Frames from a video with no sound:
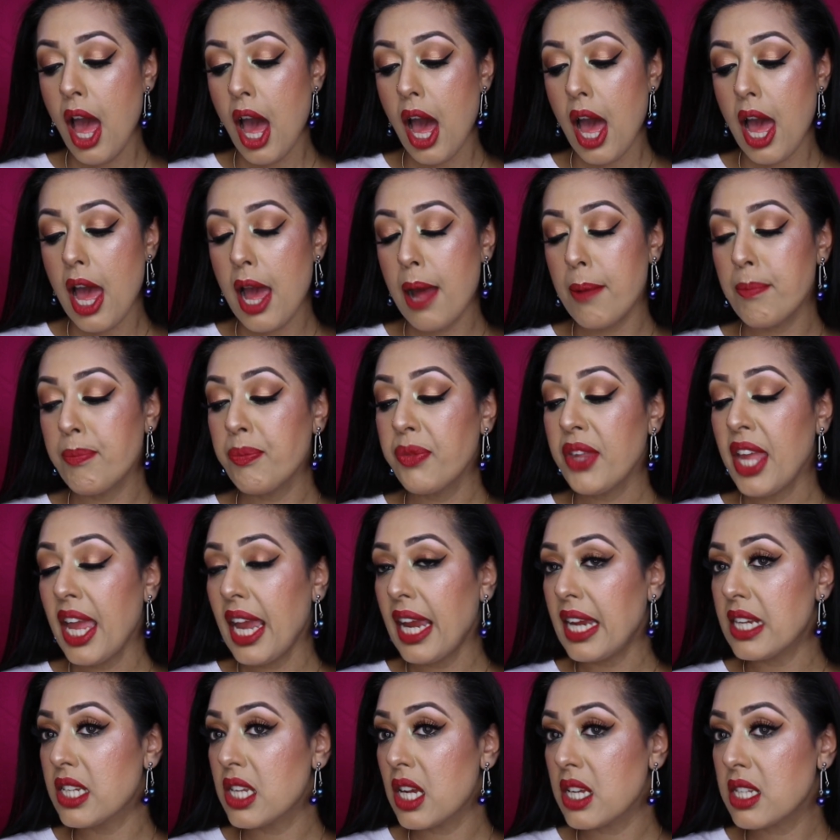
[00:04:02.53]
Um,
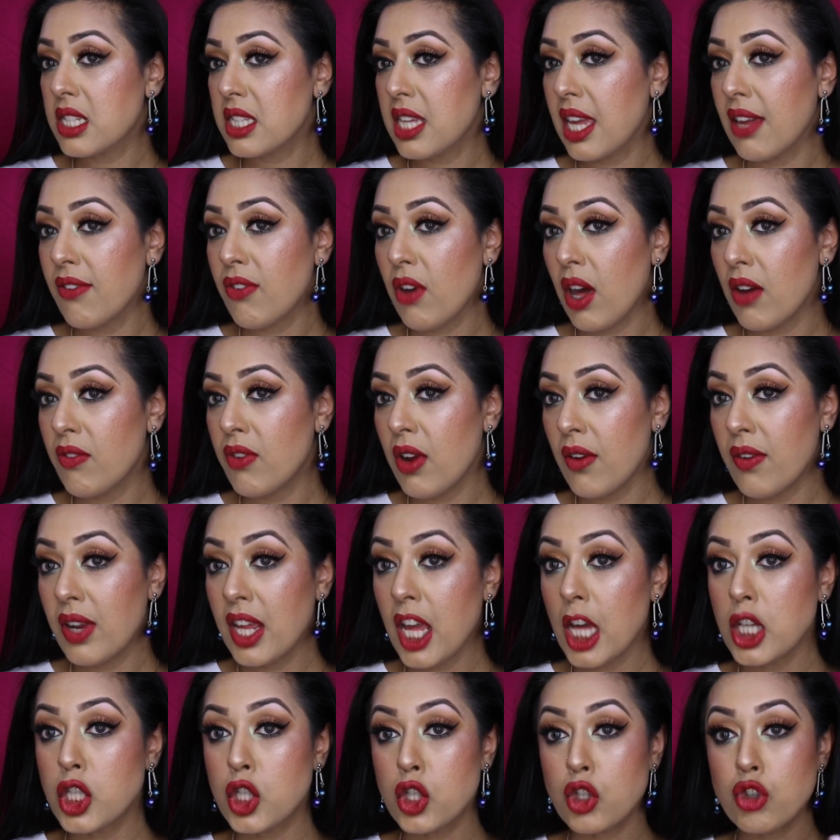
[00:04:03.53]
it does give a
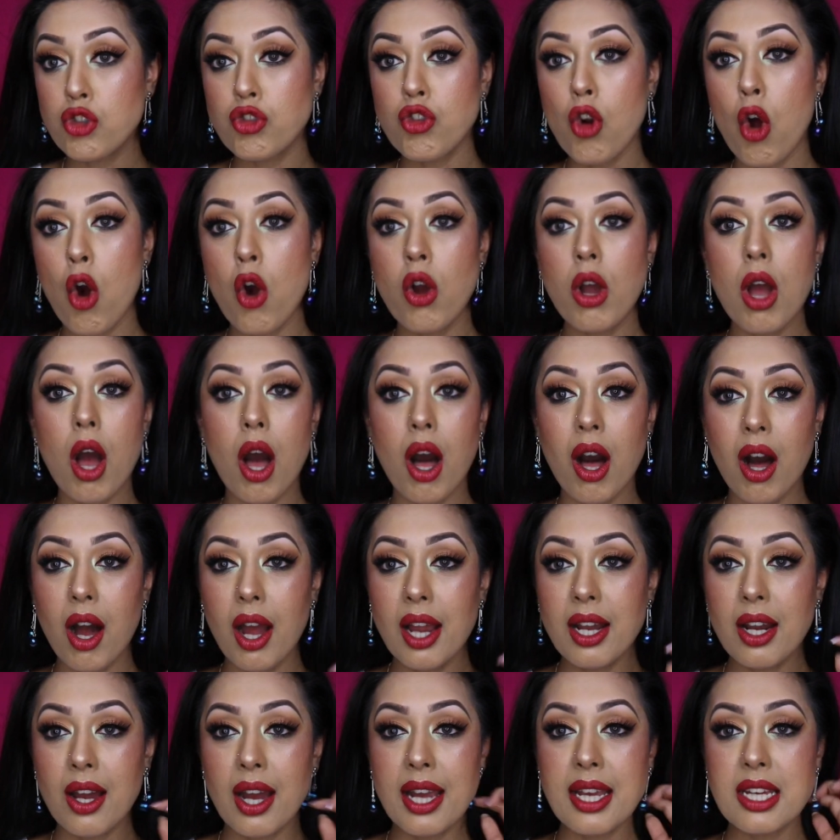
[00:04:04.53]
very strong
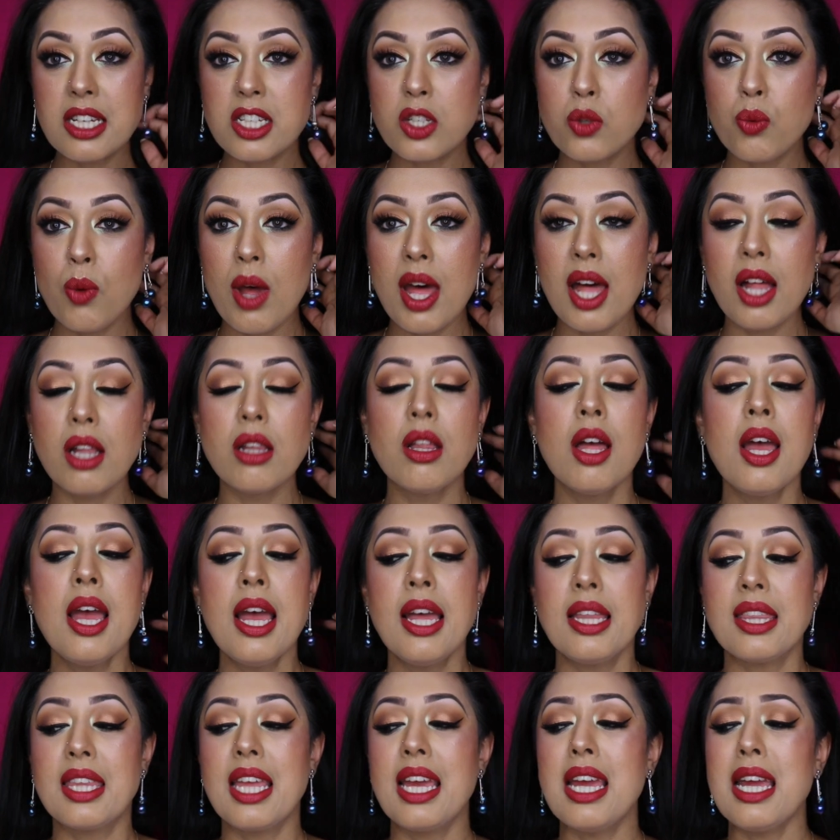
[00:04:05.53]
highlight as well.
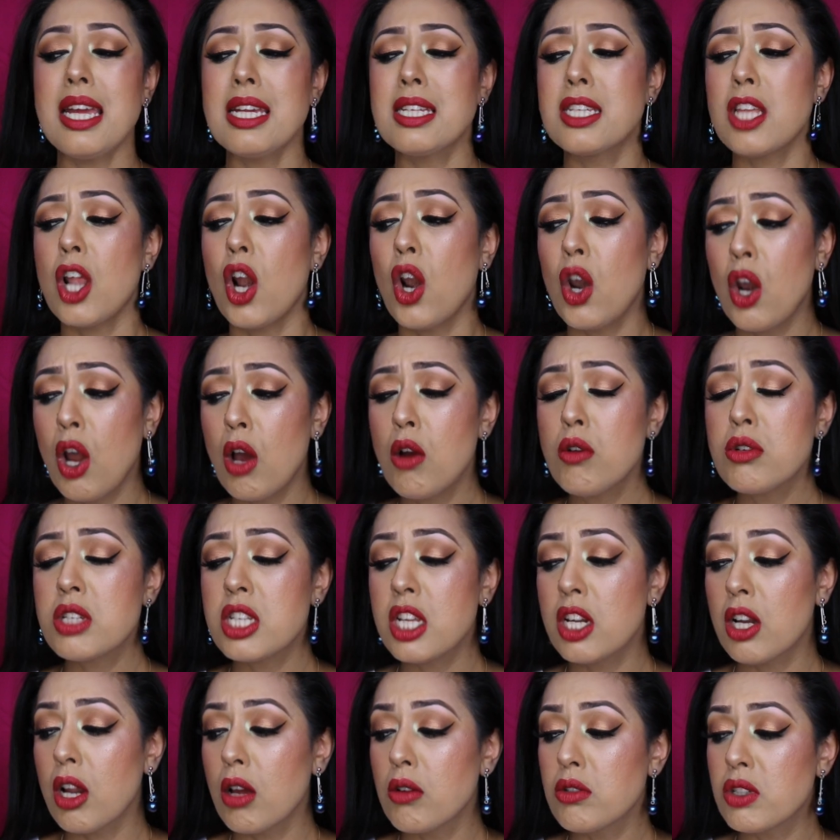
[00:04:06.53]
There is loads
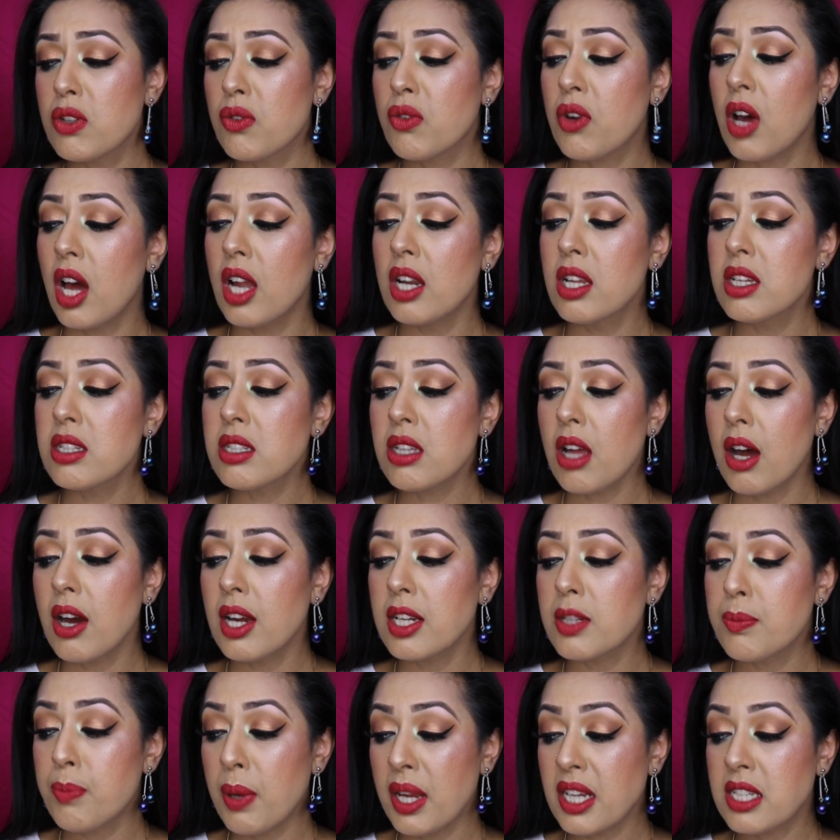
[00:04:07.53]
and loads of colours.
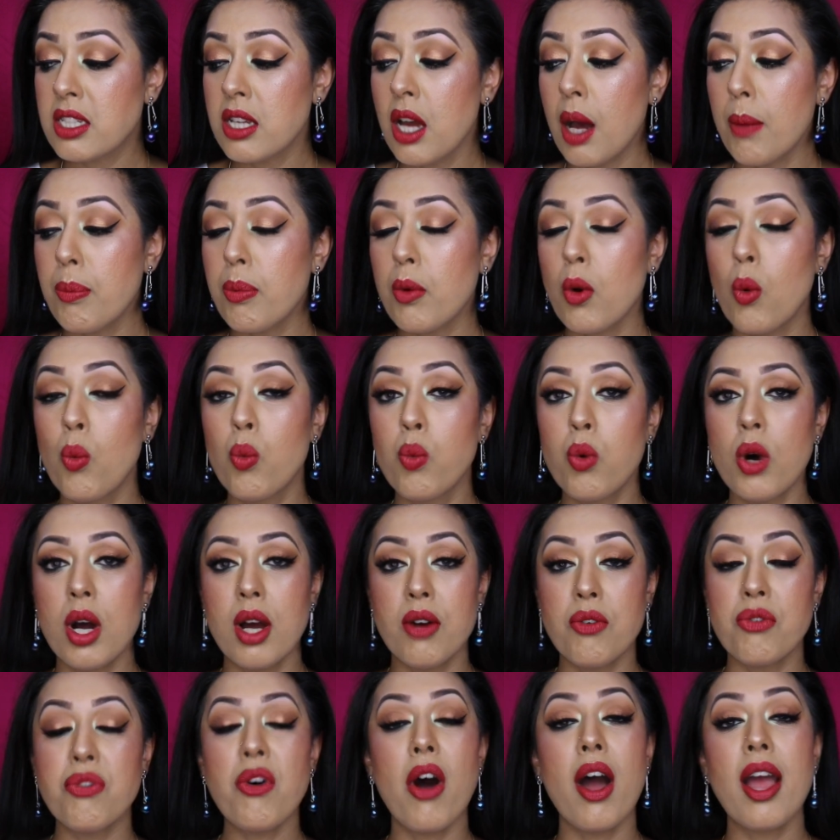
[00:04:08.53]
I picked up
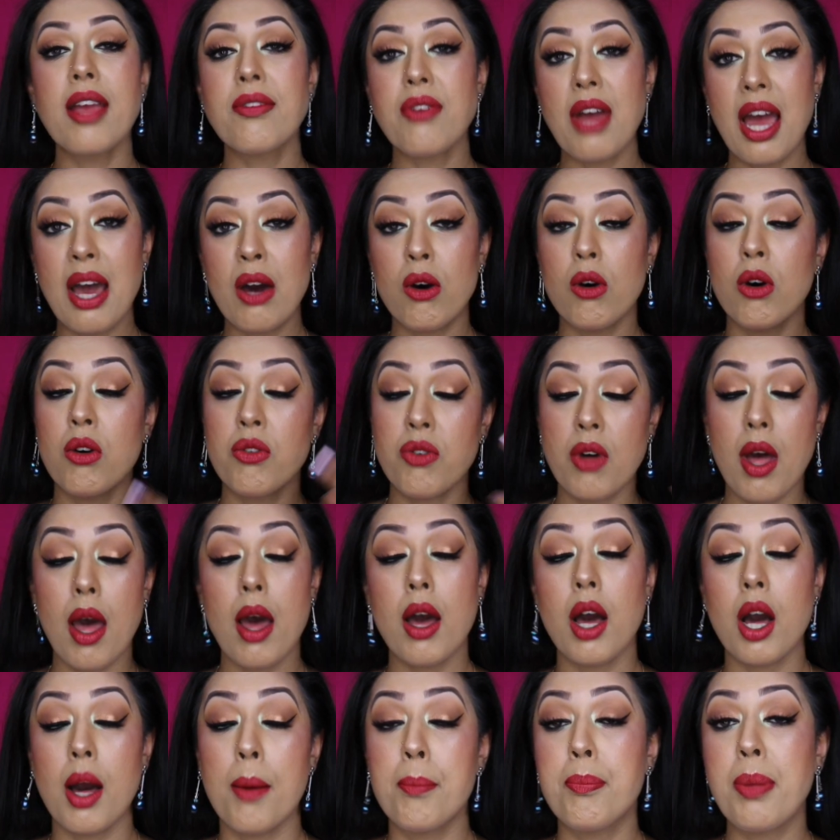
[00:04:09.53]
uh, five out of
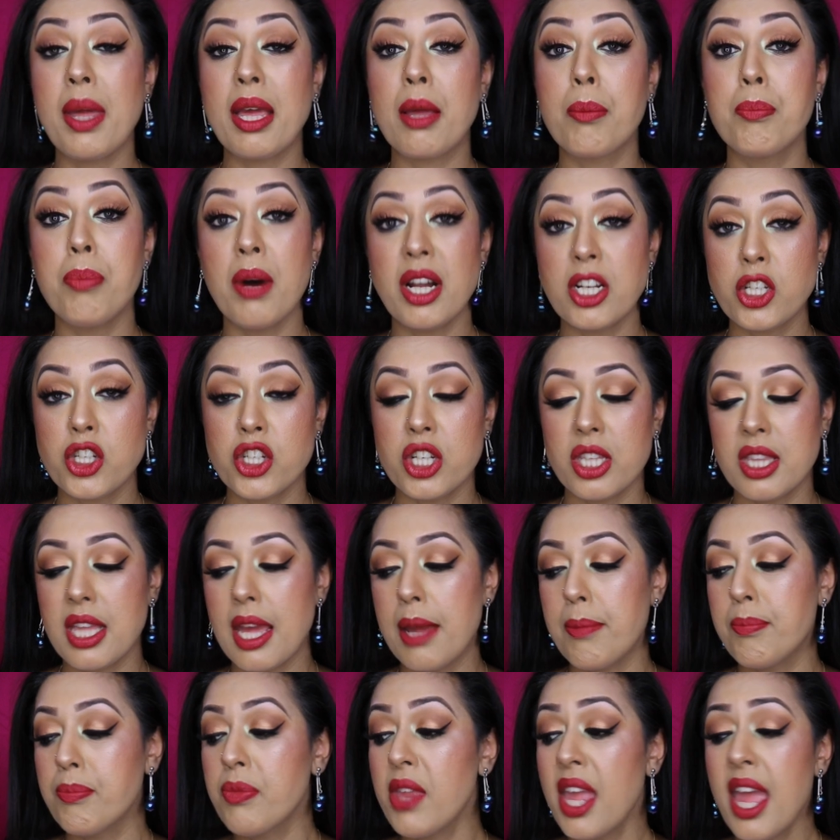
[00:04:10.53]
a big bunch of
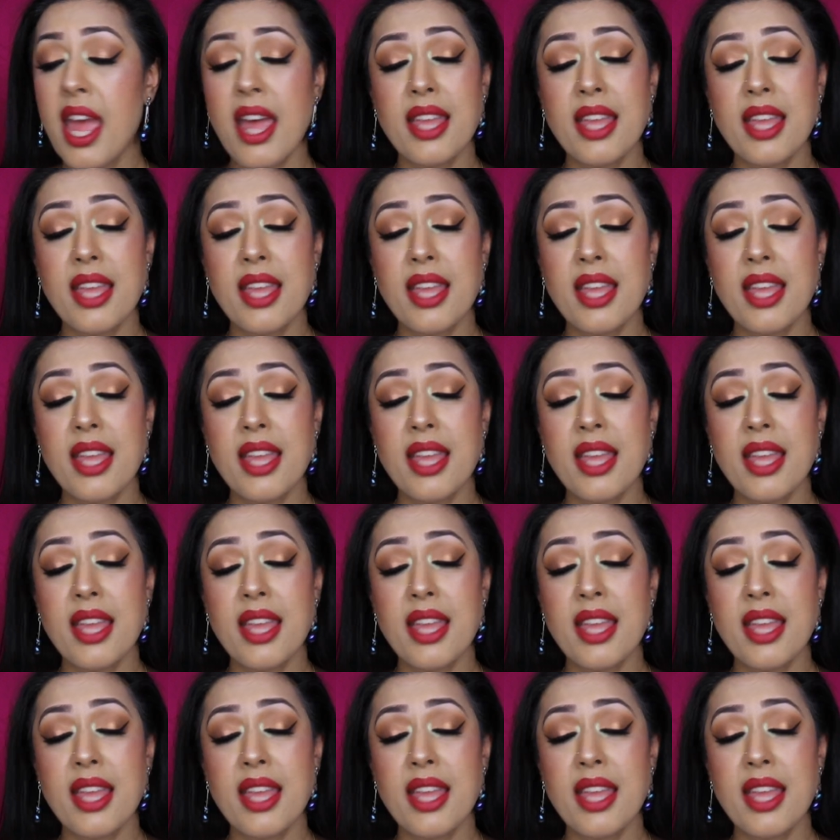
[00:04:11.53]
them.